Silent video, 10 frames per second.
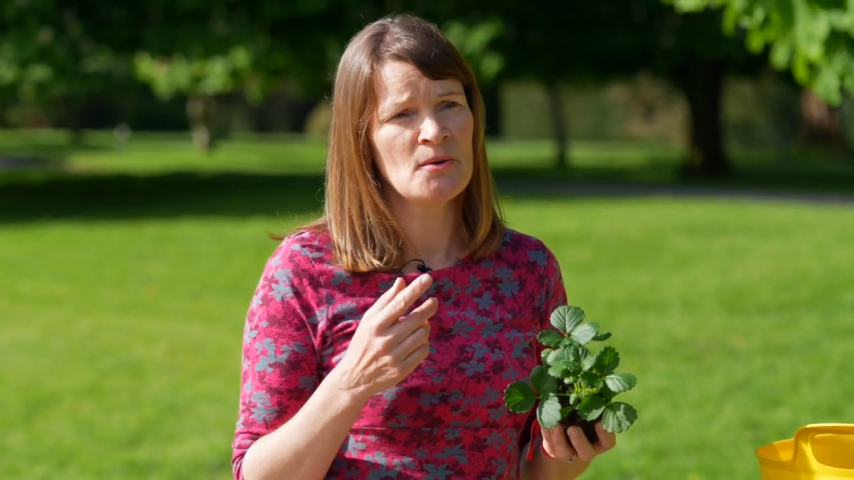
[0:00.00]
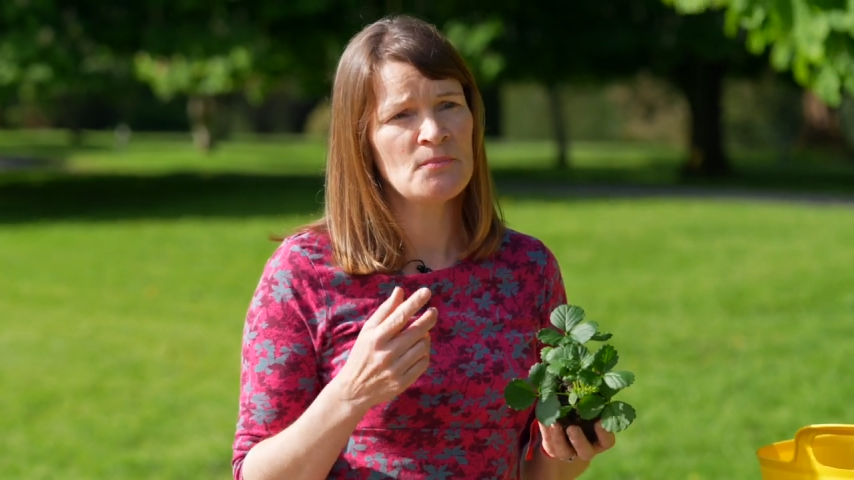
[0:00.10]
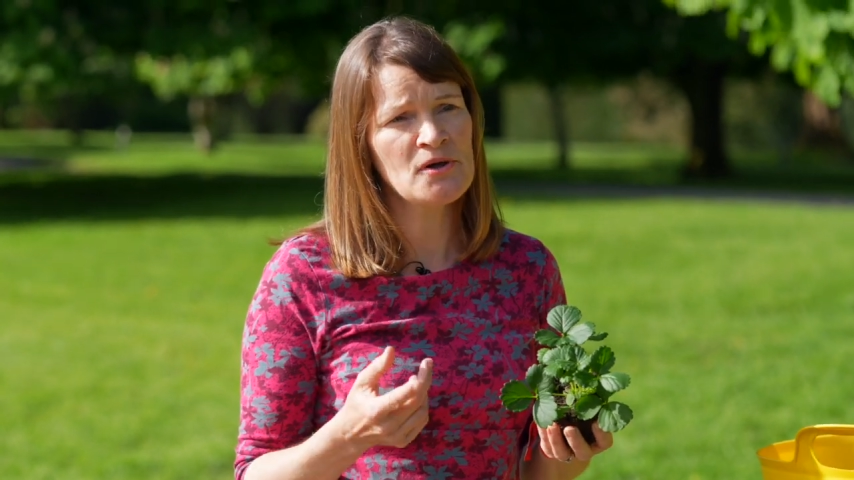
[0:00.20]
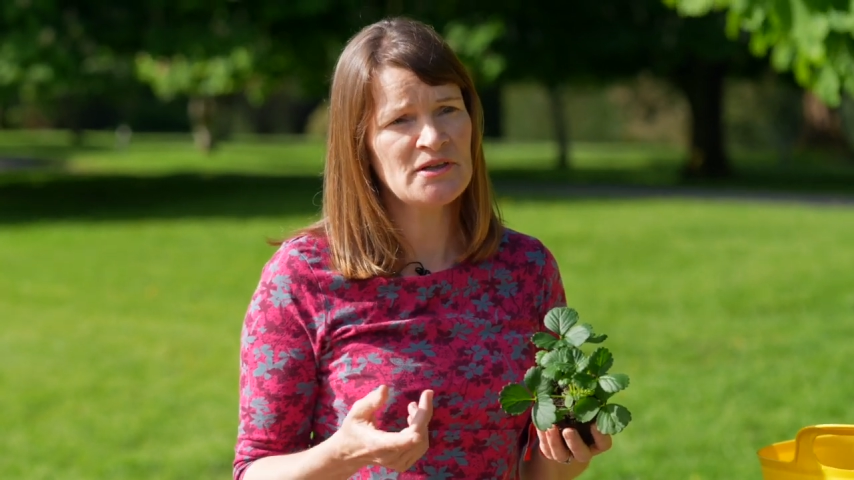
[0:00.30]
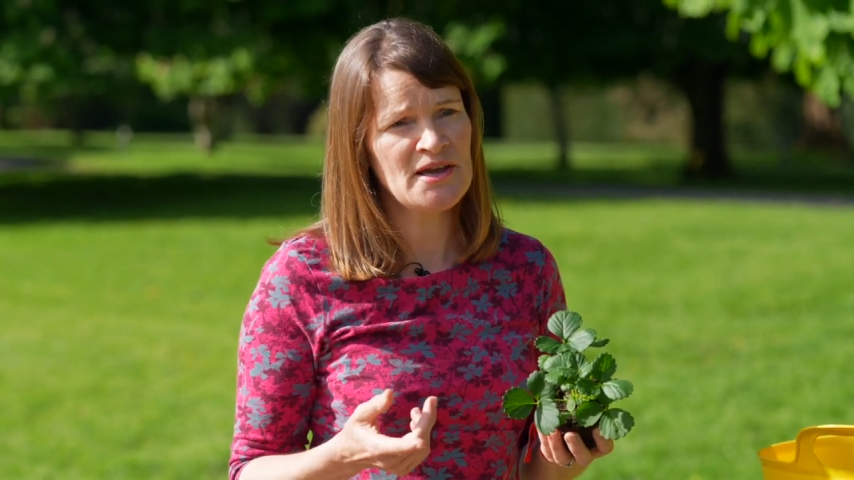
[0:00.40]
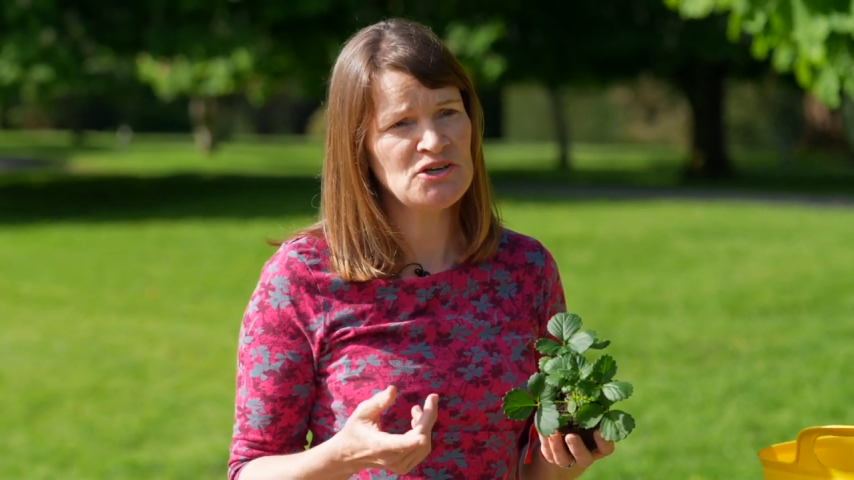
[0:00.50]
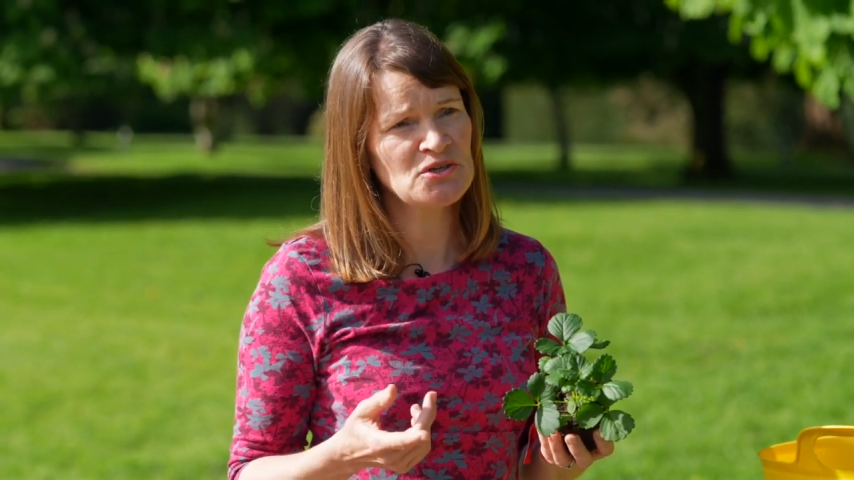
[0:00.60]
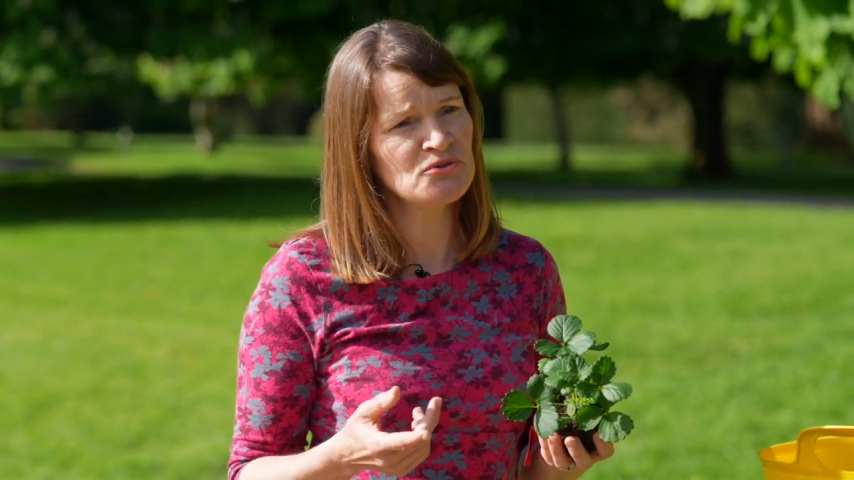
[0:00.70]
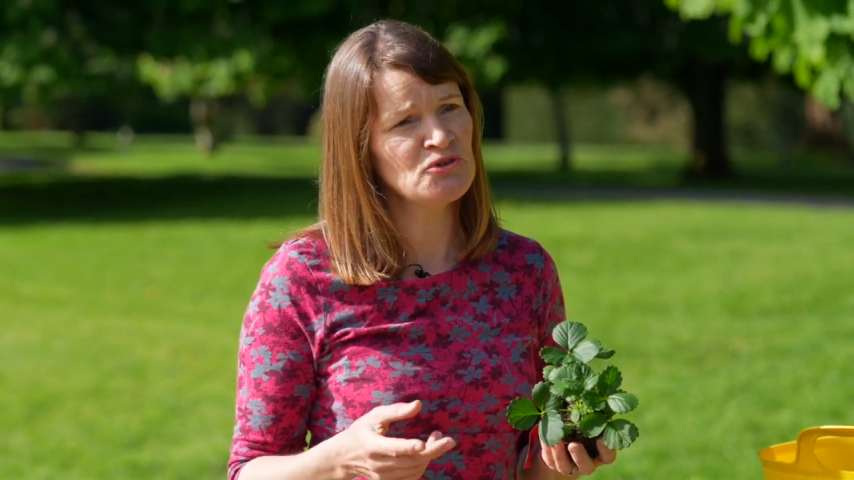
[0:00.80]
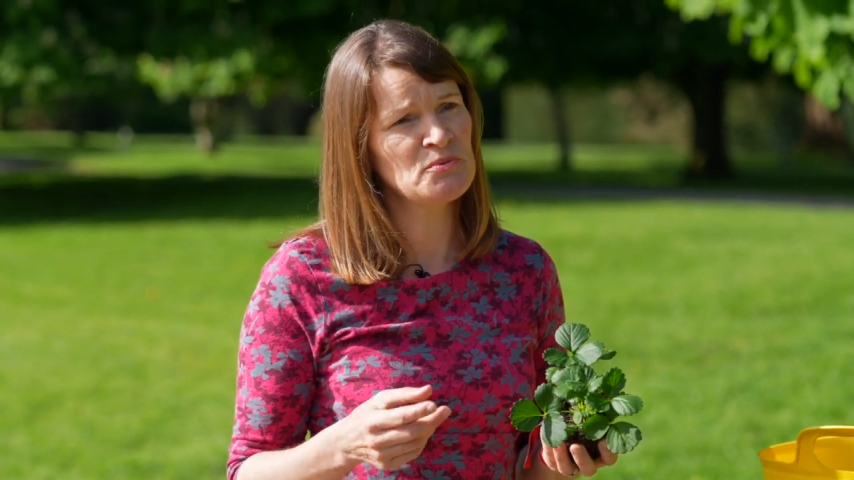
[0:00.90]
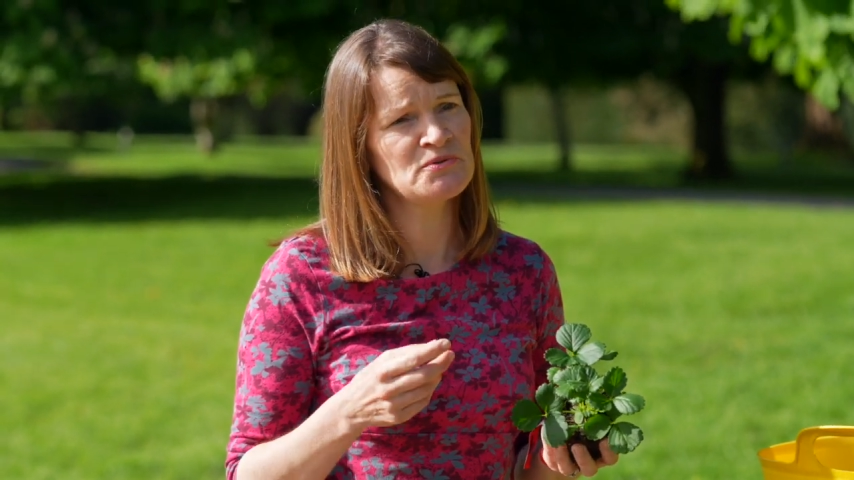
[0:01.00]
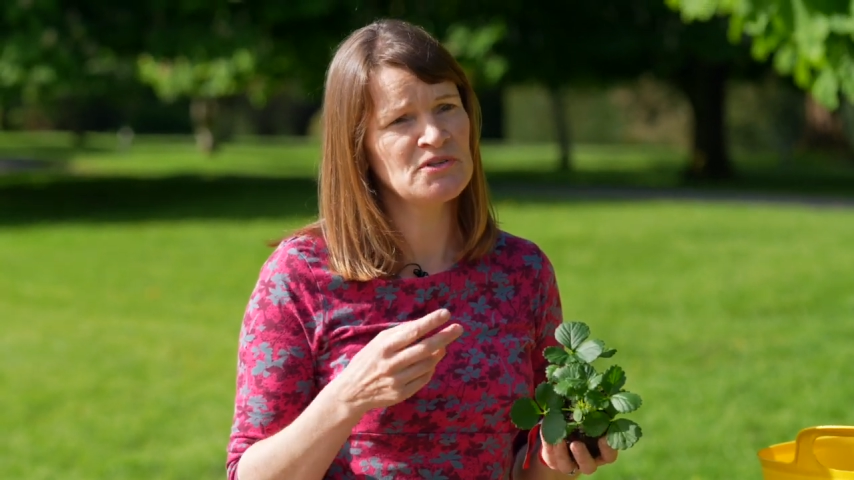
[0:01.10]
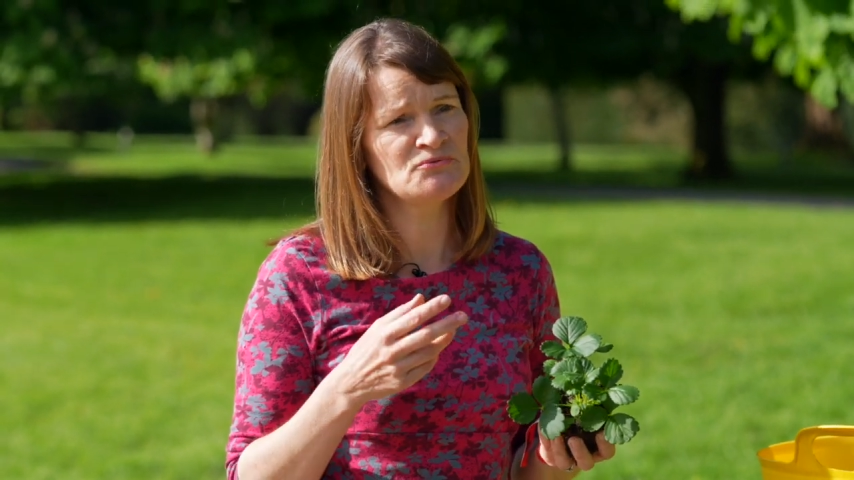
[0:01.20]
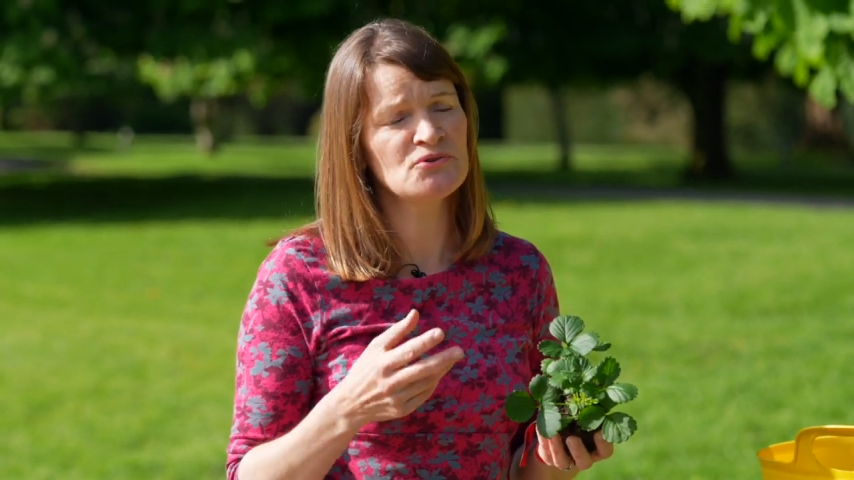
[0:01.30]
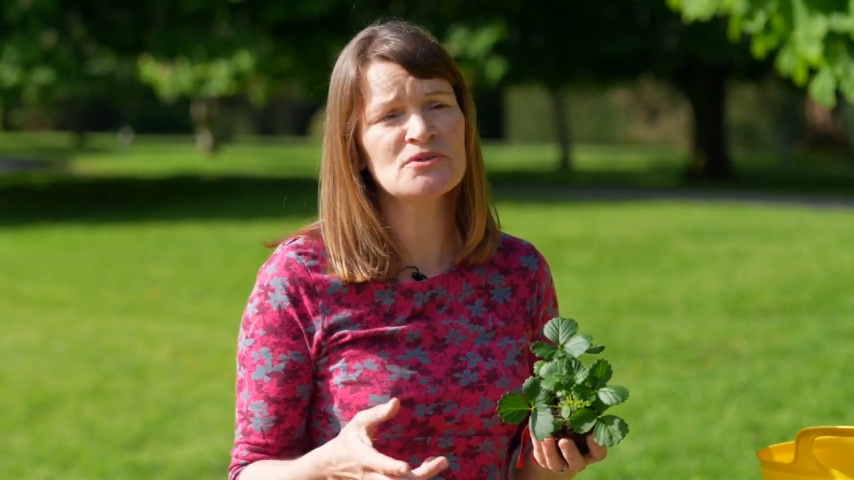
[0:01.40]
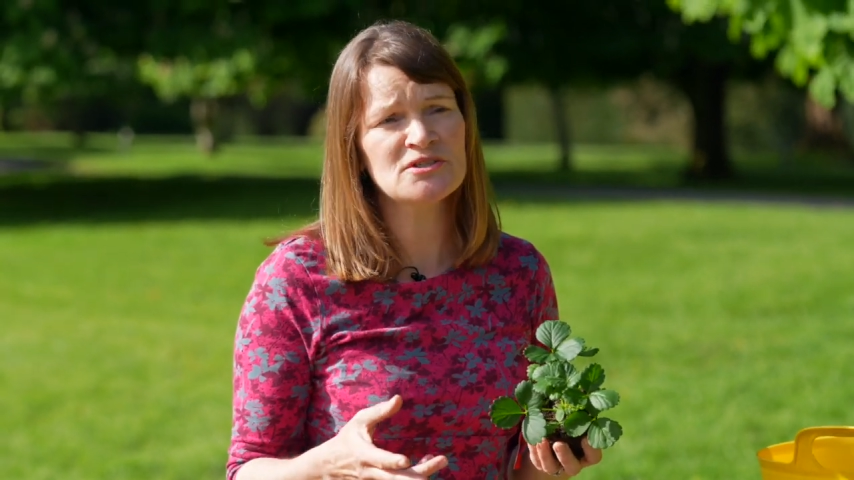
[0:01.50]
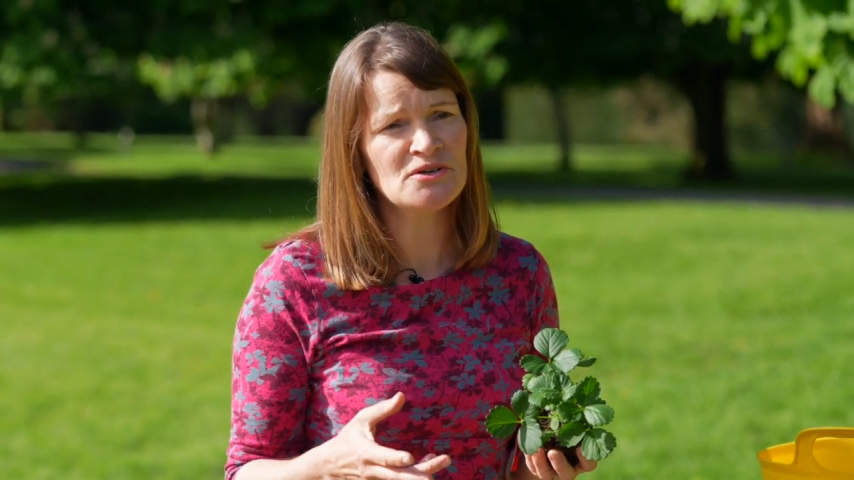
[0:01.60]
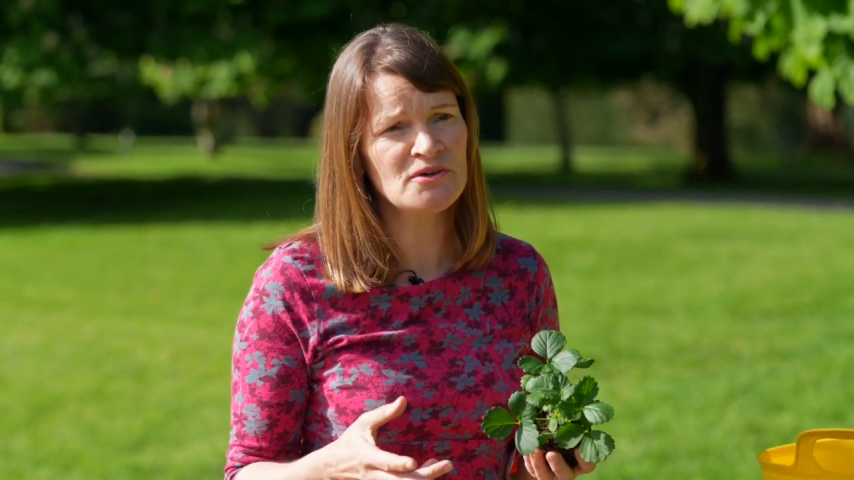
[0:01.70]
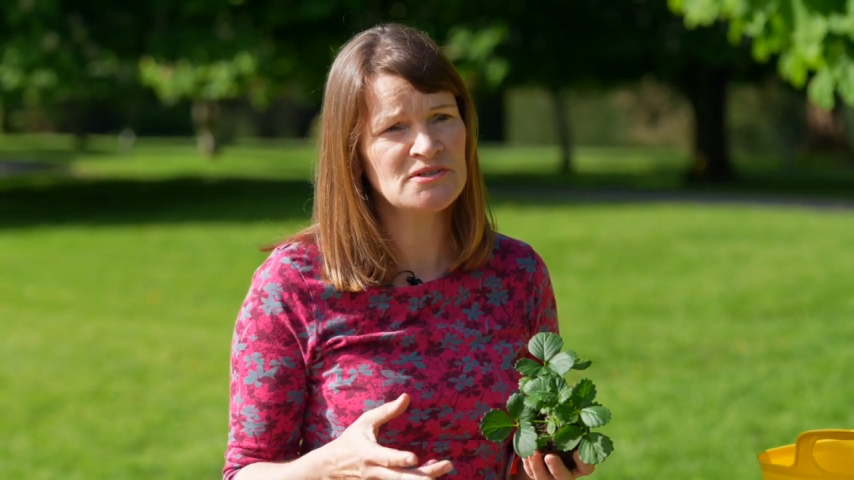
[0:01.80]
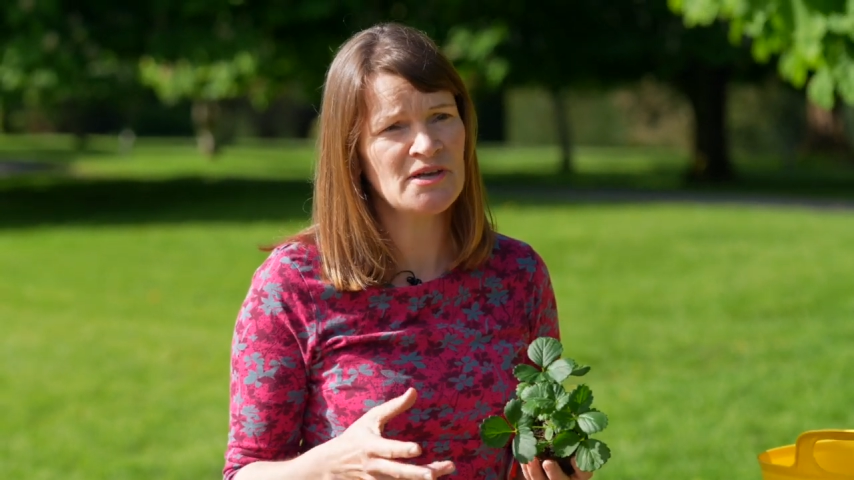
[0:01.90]
pollination groups and
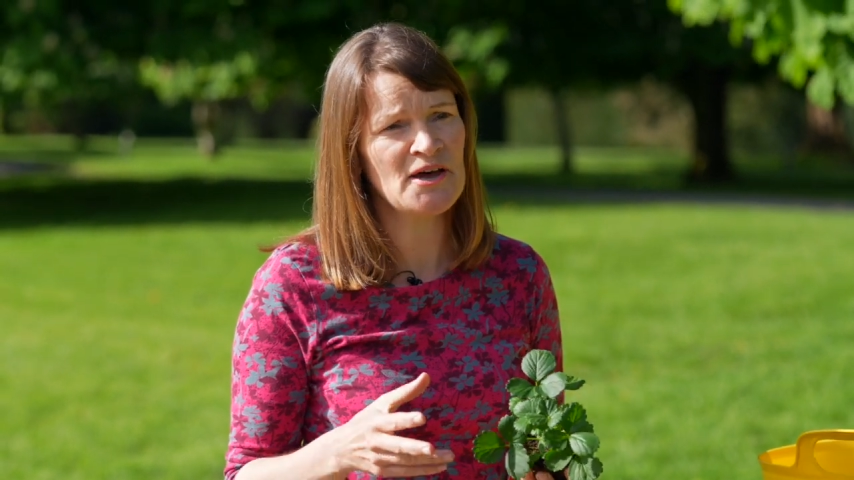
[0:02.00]
rootstocks,